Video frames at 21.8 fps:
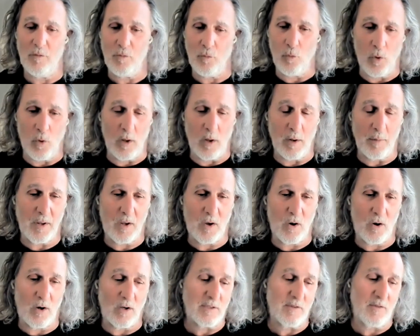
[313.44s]
We've won
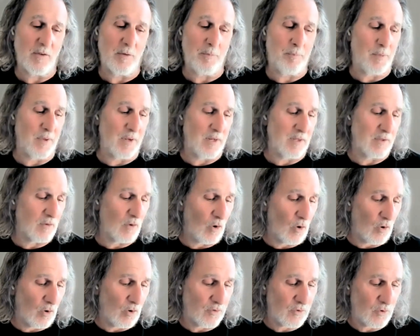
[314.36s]
because of it, but
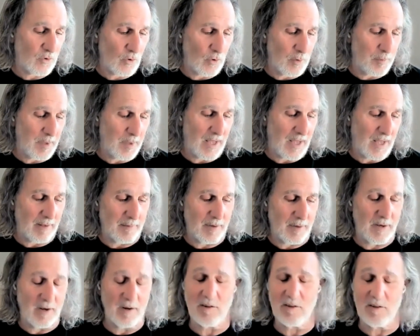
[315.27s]
it's also
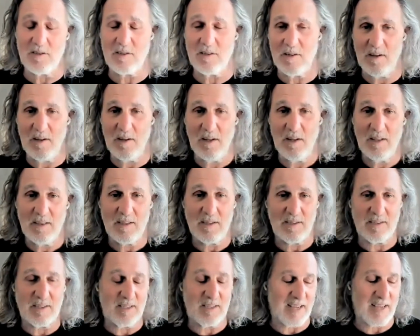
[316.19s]
about, here's
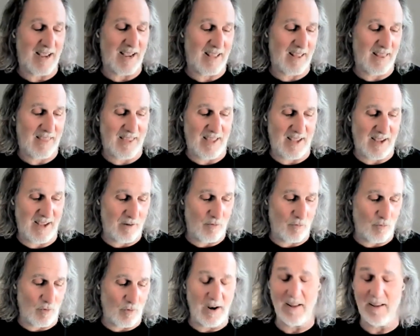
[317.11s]
the second
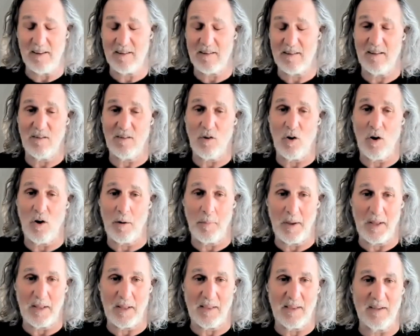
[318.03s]
thing, and René can
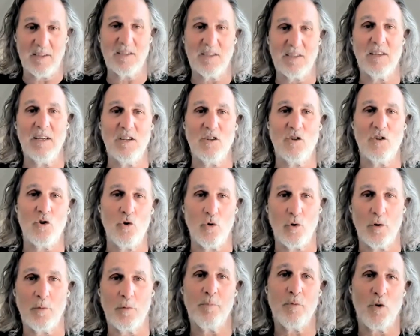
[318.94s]
talk about this,
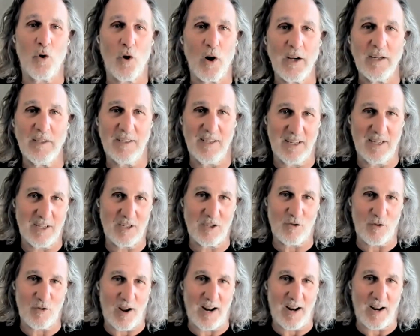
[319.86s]
is your
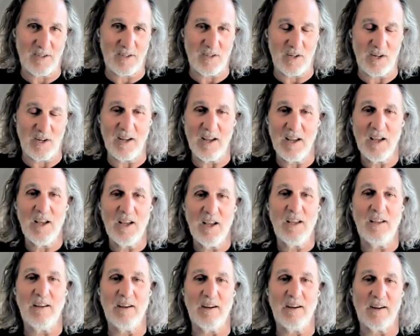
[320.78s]
pricing strategy.
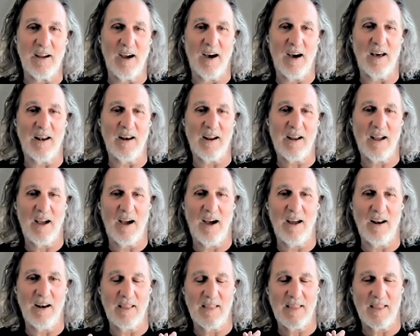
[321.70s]
You got to
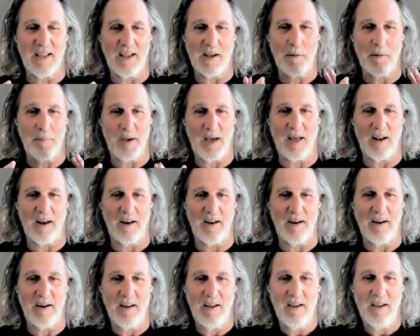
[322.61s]
kind of think
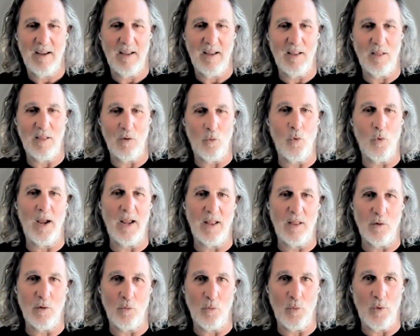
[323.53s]
about it in the
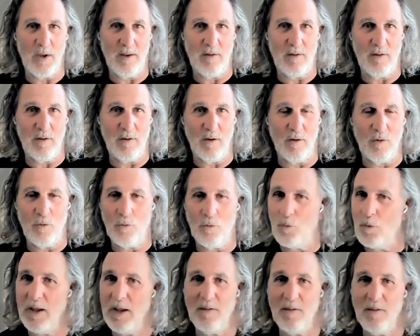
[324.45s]
way that we
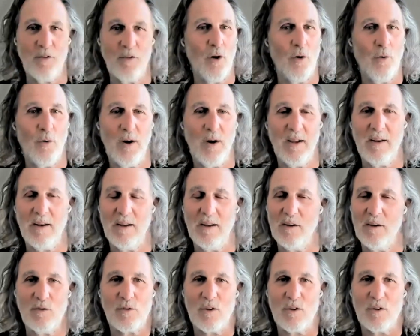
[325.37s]
do. We have no
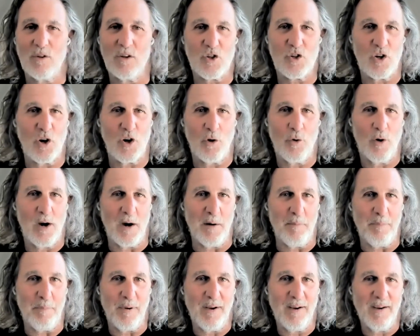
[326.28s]
idea who's going to show
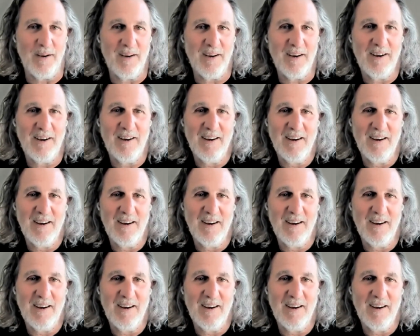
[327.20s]
up